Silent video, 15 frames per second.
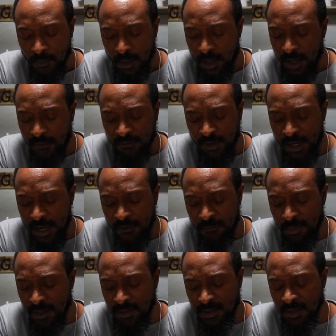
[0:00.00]
And I've
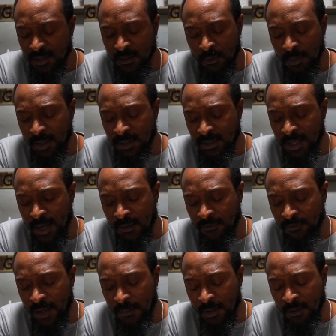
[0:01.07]
mentioned this so many
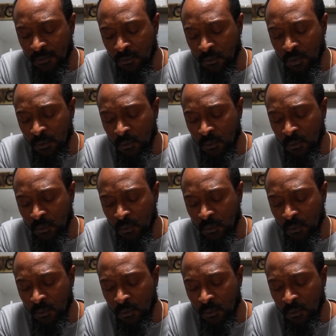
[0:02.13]
times, family.